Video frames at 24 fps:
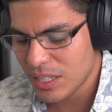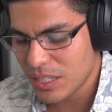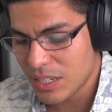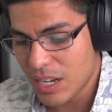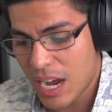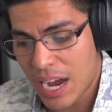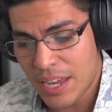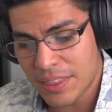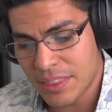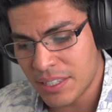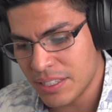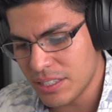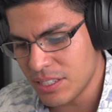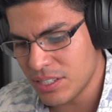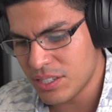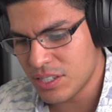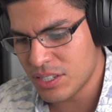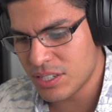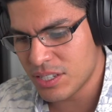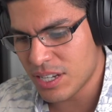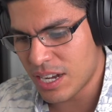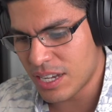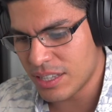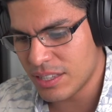I think this
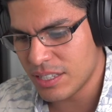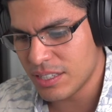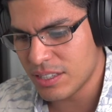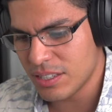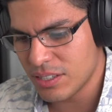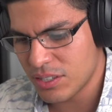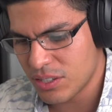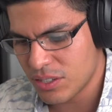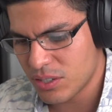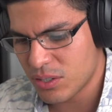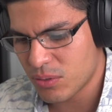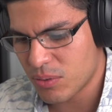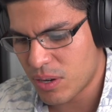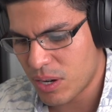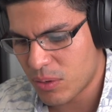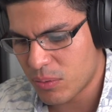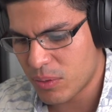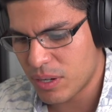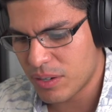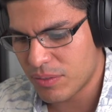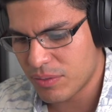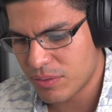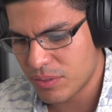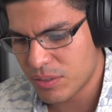is the right
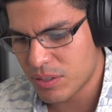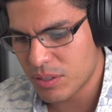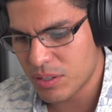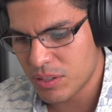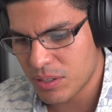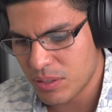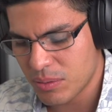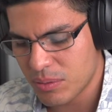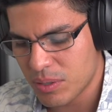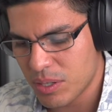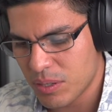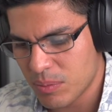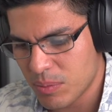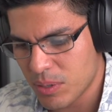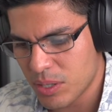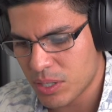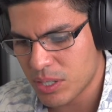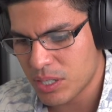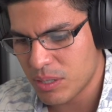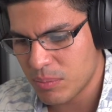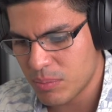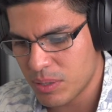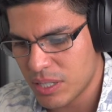way for their marketing.